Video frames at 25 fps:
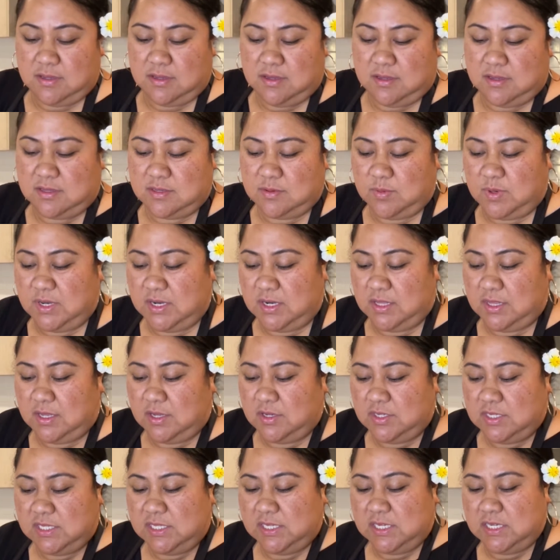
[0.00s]
it's one of
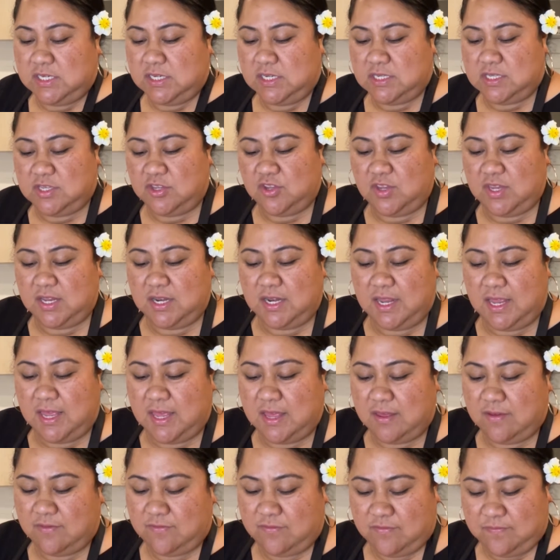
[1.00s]
those dishes you can
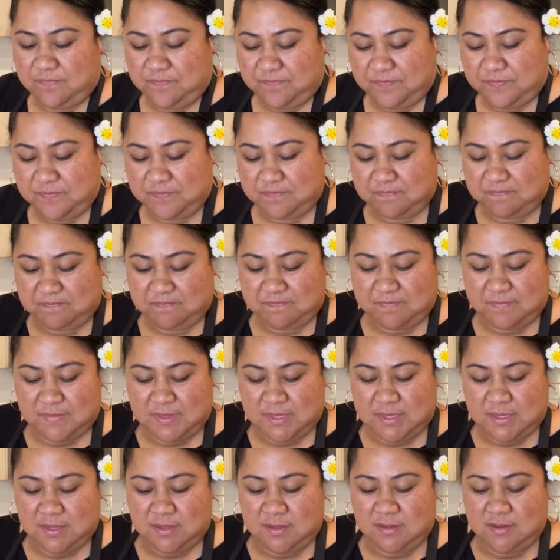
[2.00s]
have
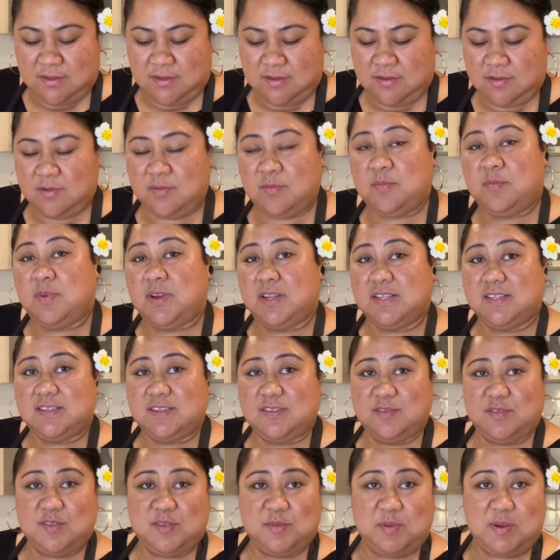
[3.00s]

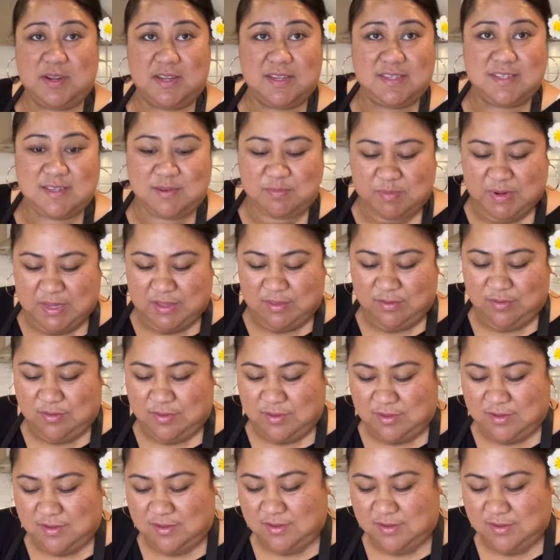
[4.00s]
once or twice a month.